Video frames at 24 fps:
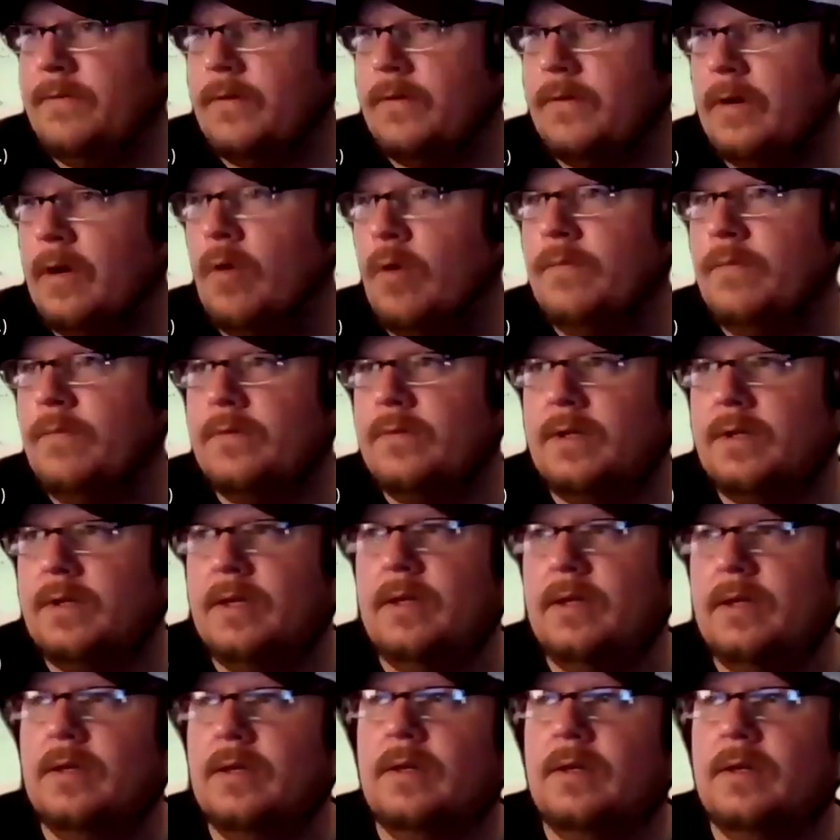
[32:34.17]
hopefully
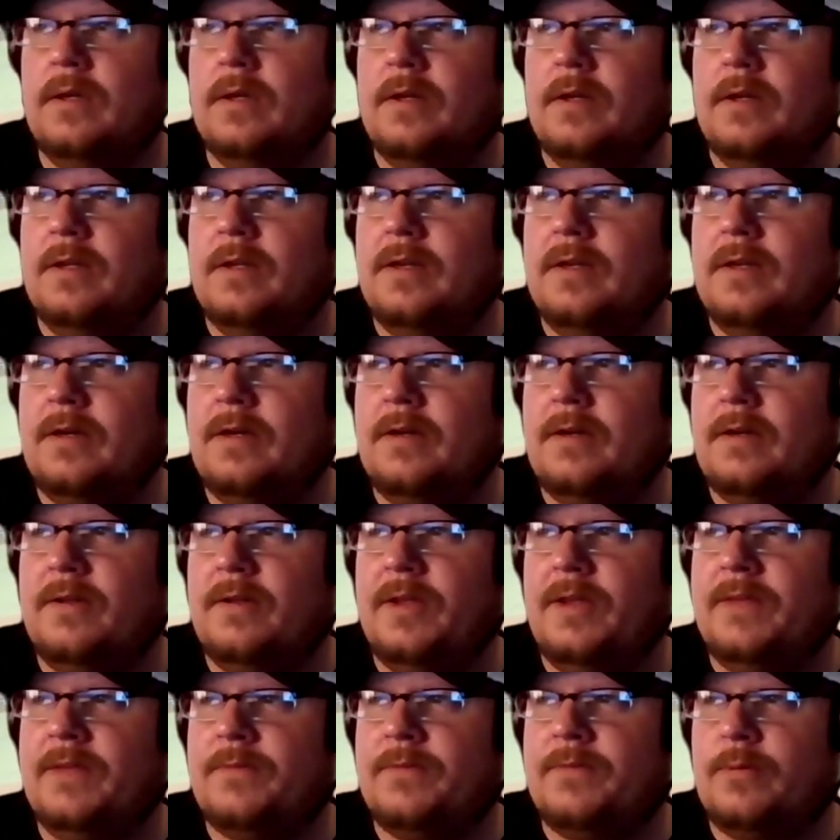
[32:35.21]

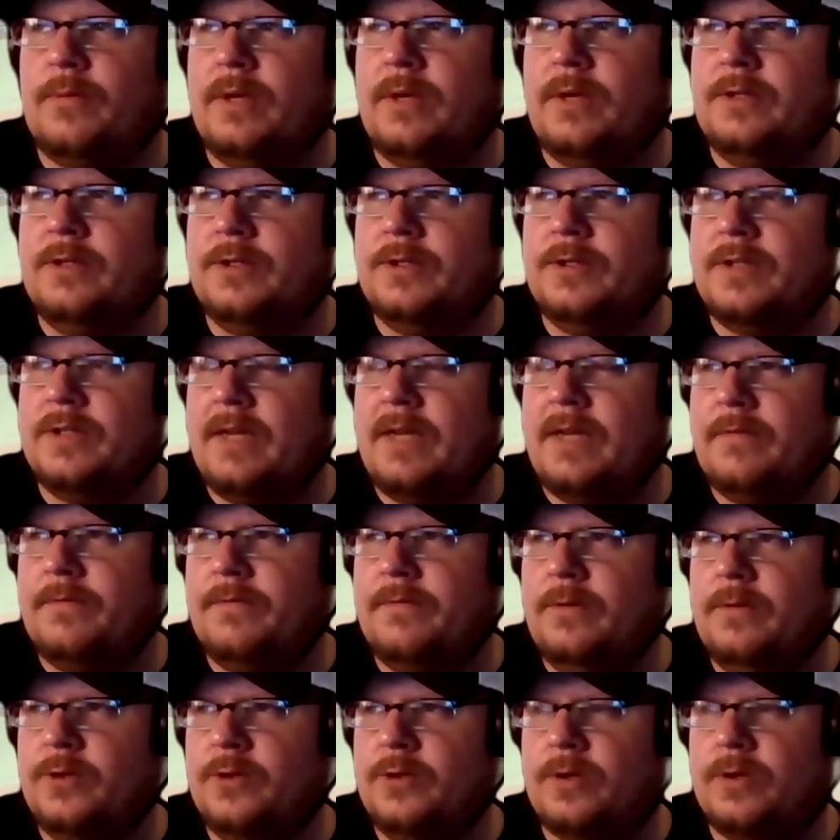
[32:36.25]
if the Rangers have a
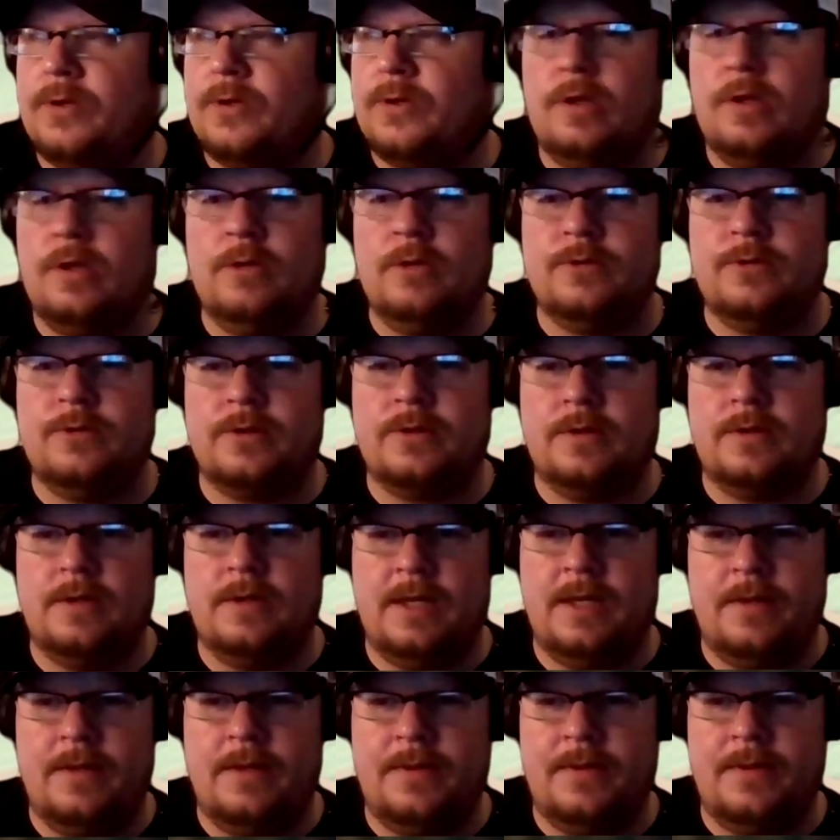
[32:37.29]
future closer
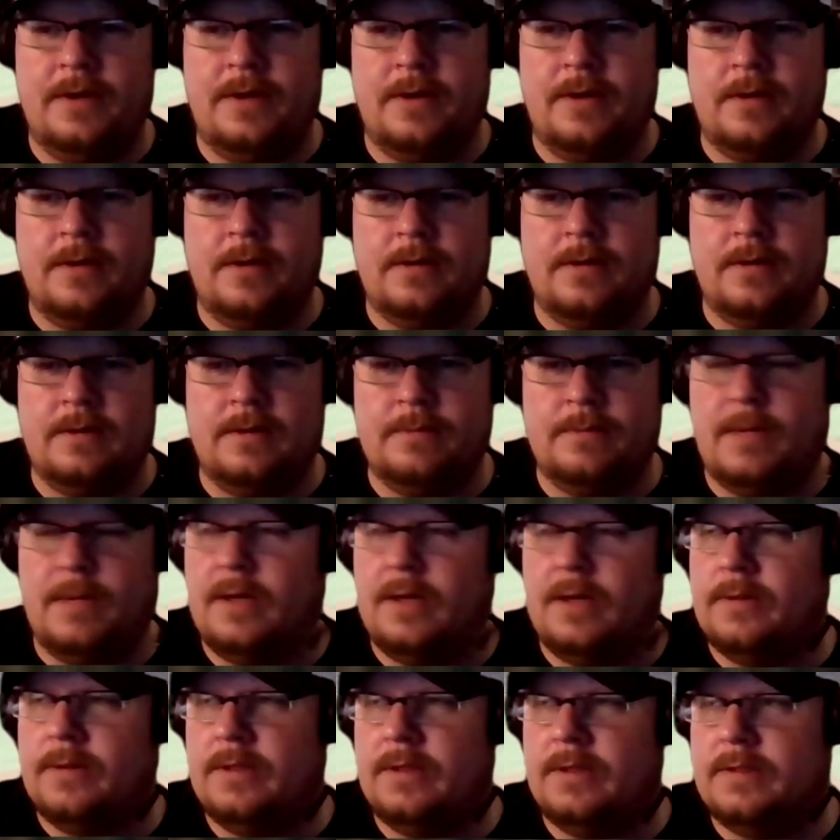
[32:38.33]
in their
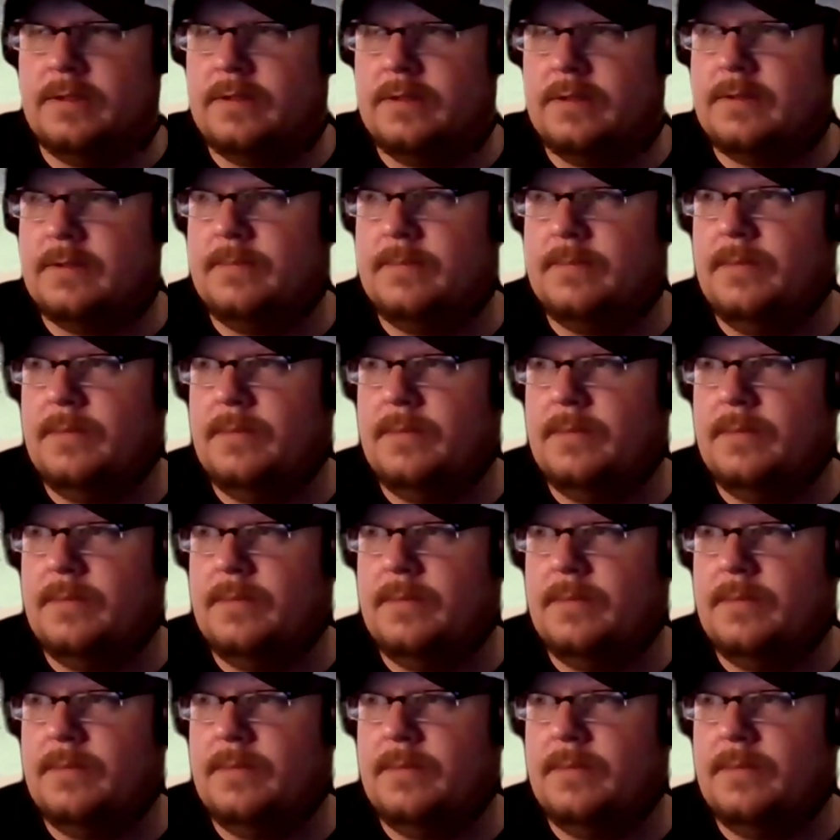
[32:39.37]
minor league system,